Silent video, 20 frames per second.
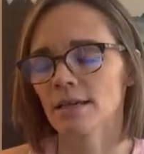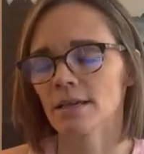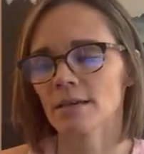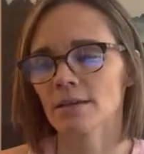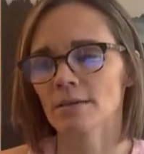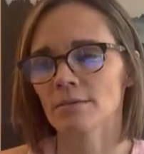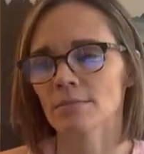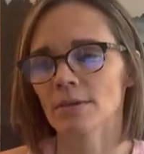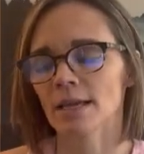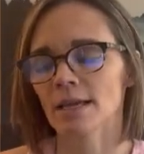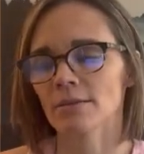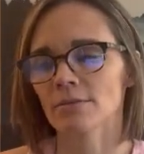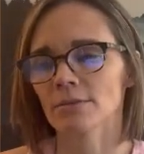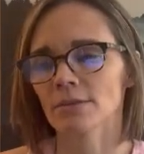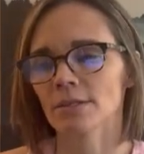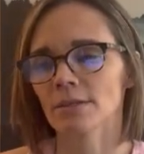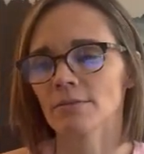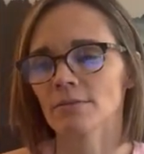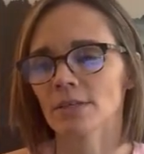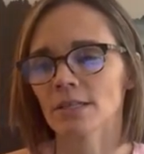Um, I
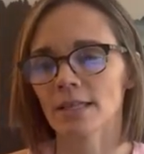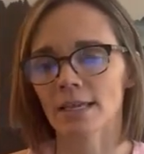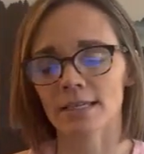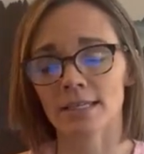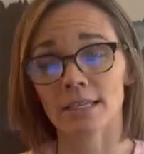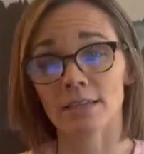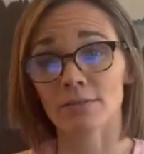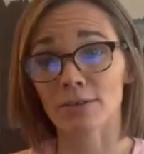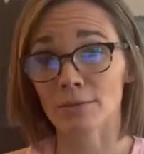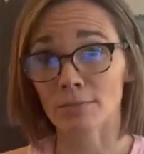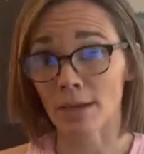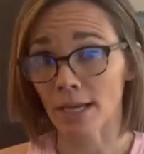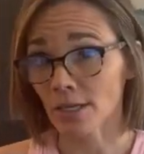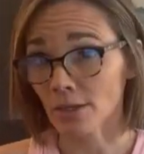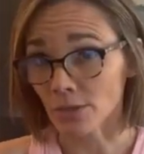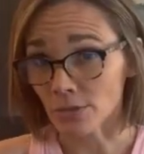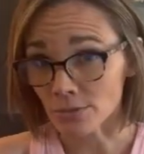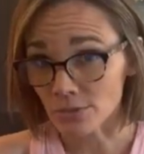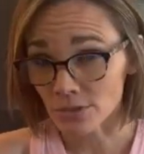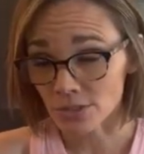really feel like even my
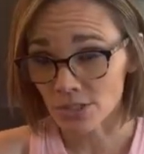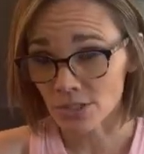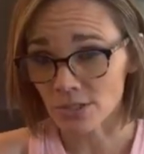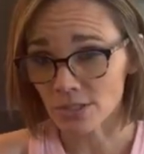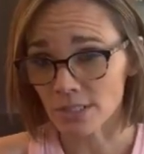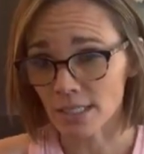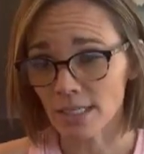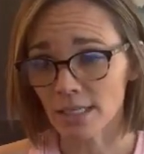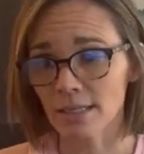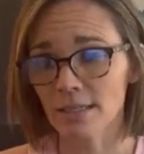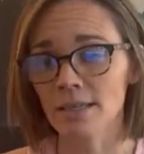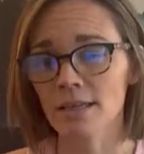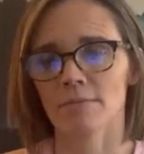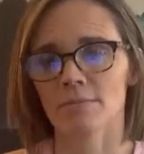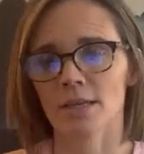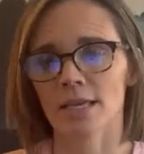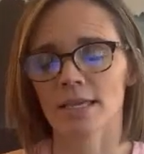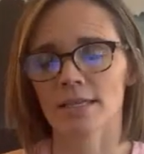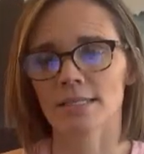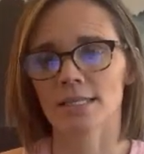own journey
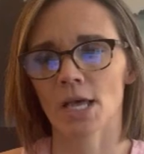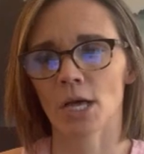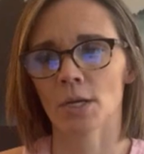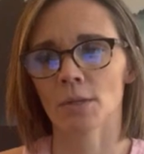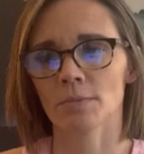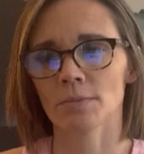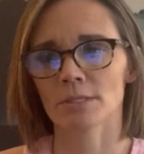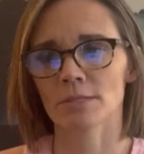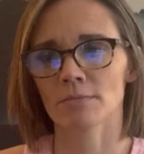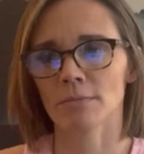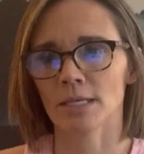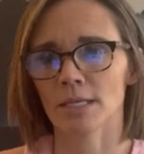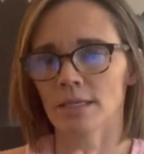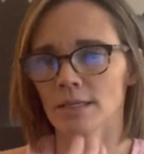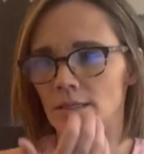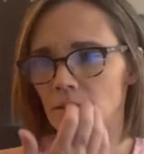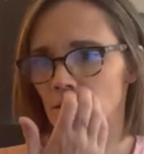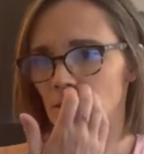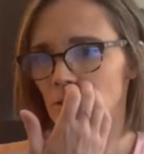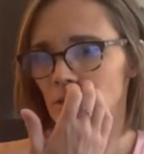has helped
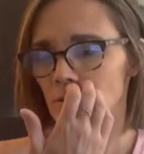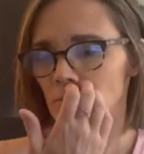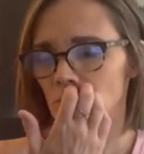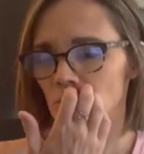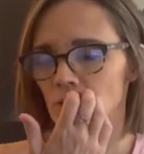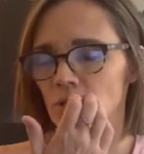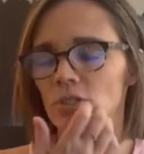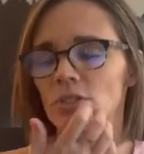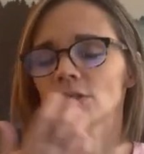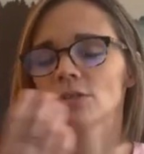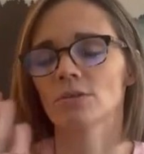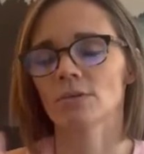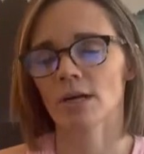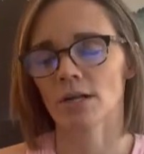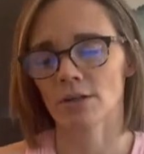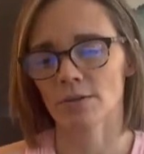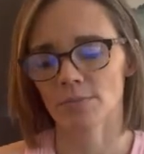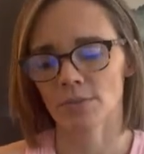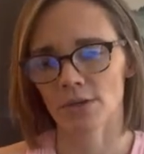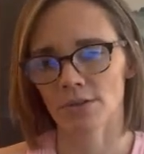me to
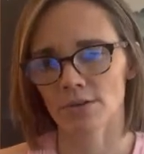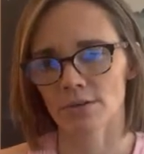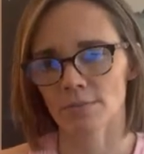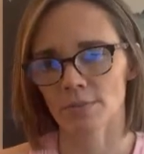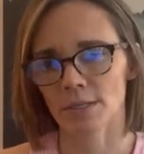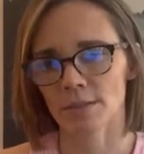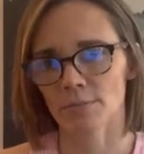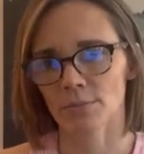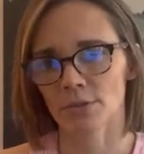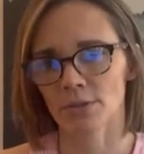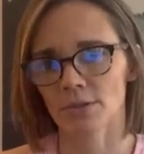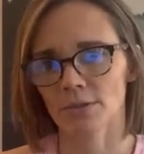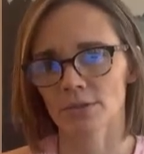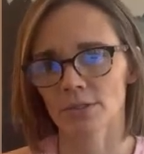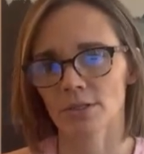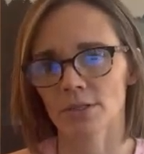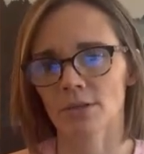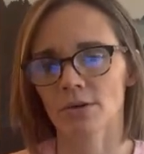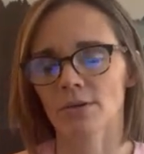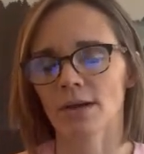help other people.
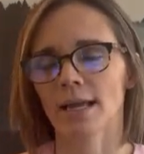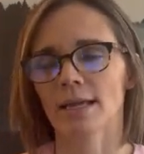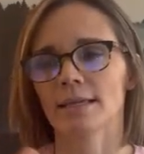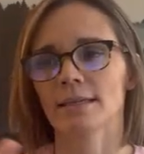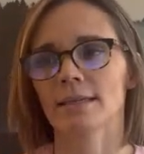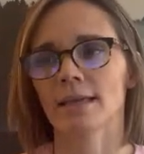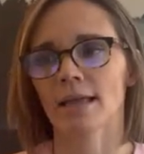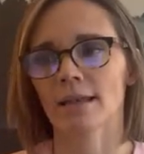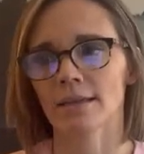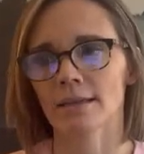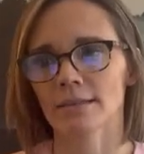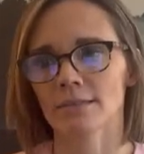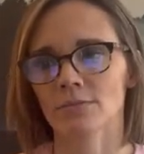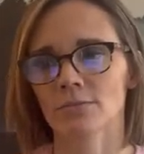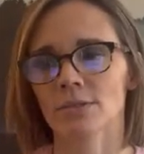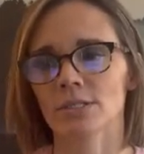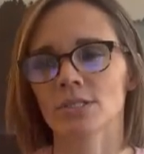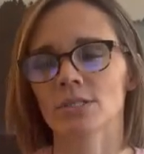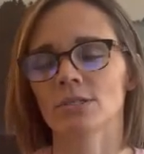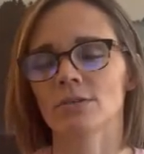You know, I get it.
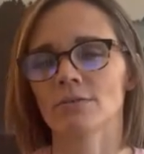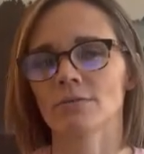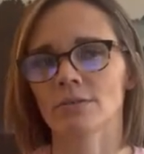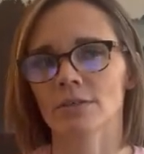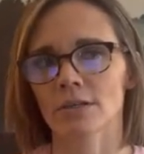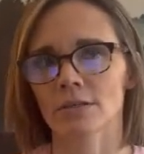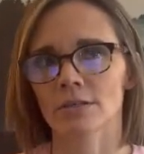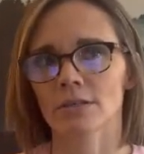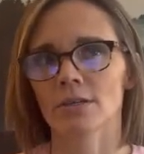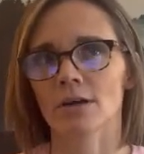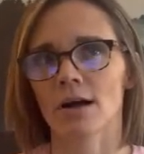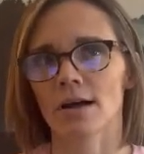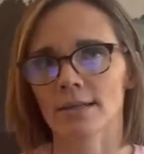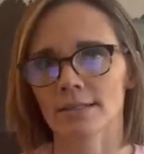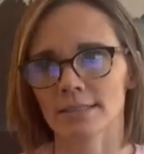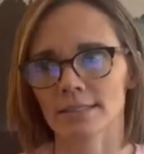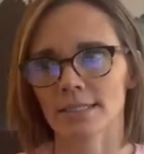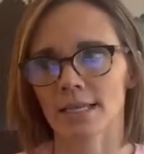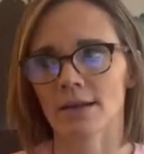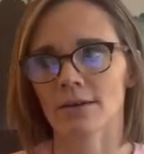Once you've
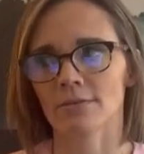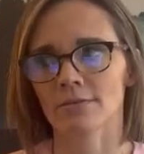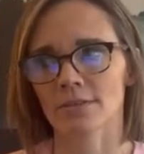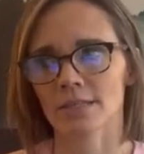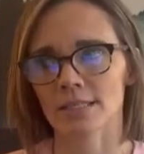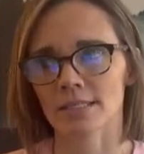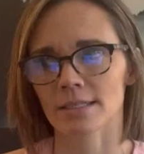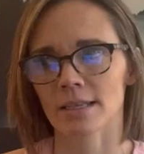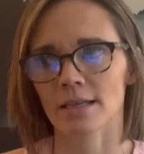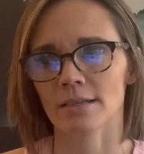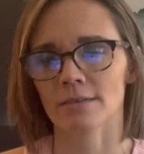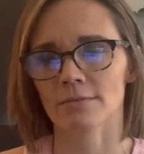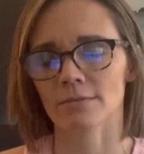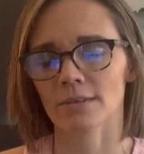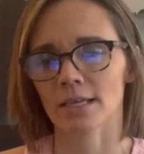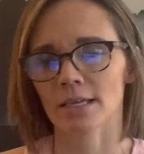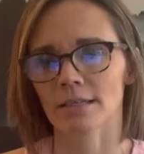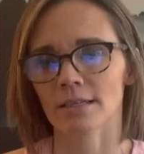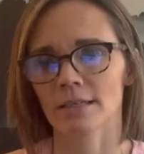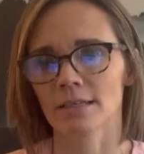gone down this kind of
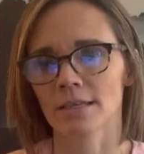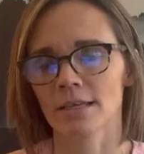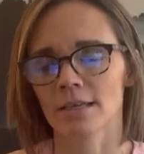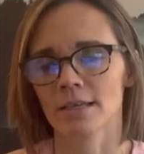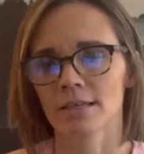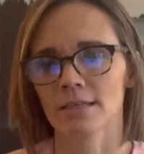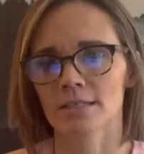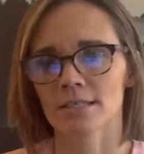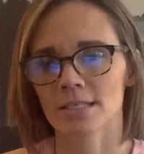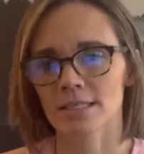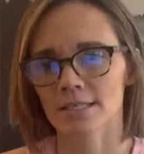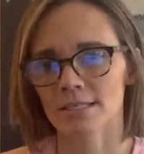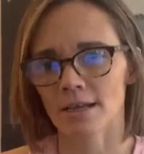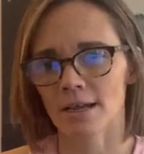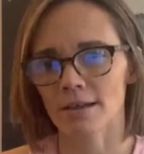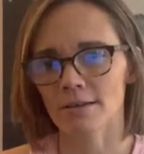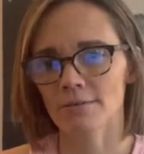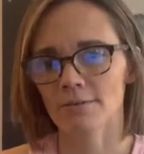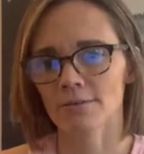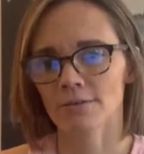like
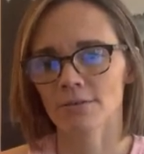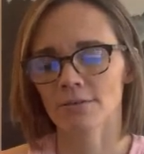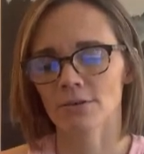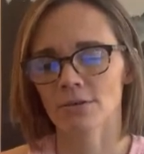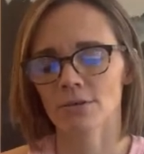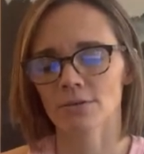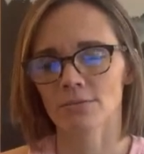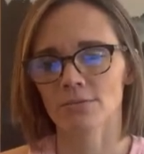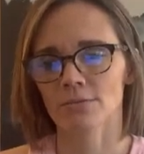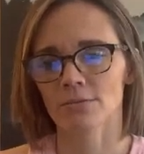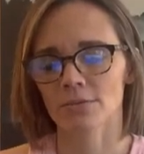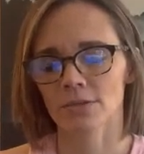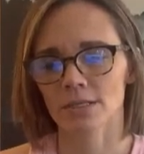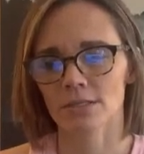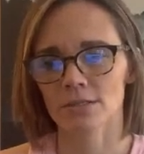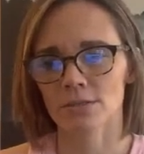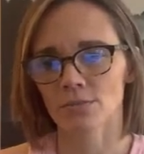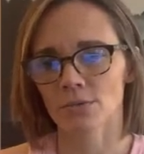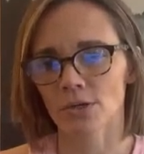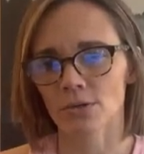stuff or
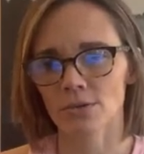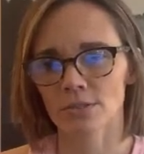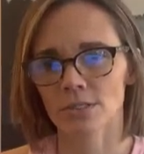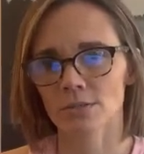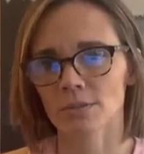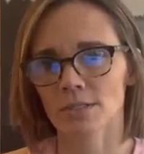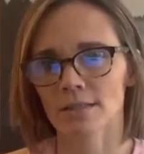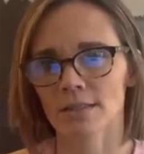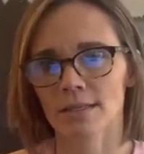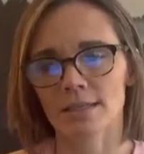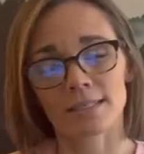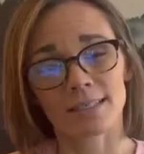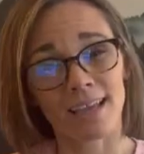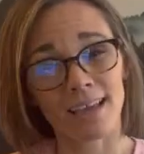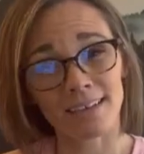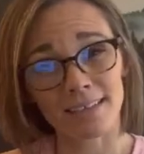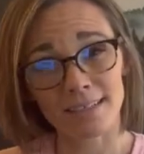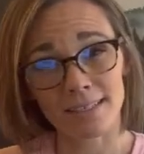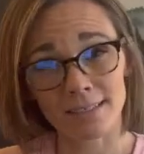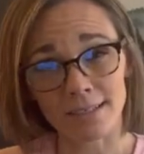these roads with this
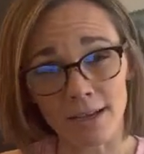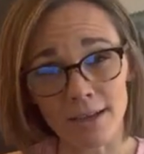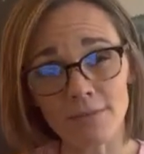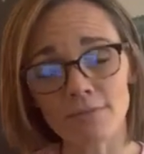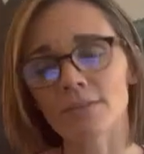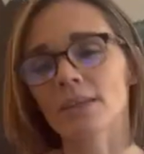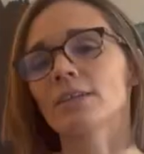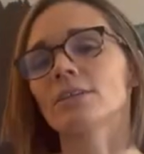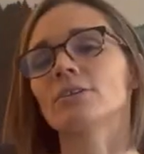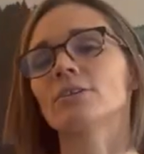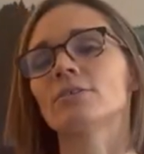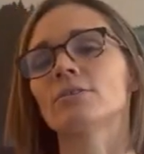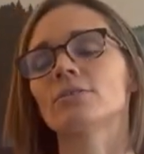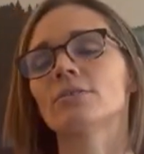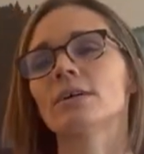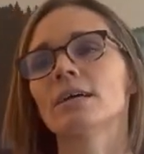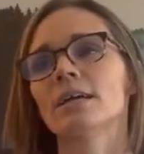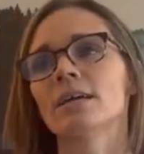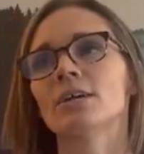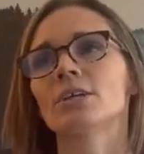kind of stuff, like
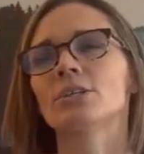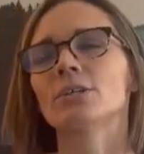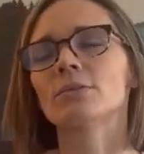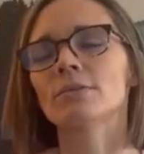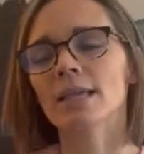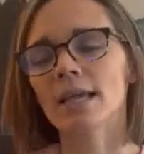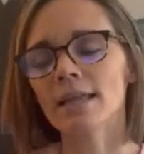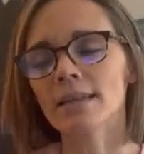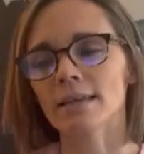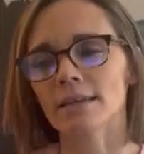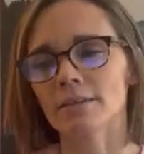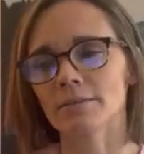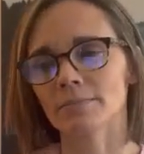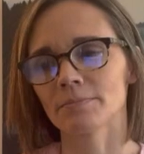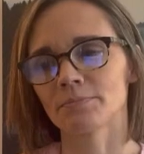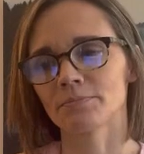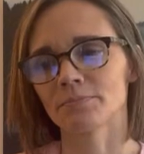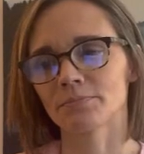you, you get it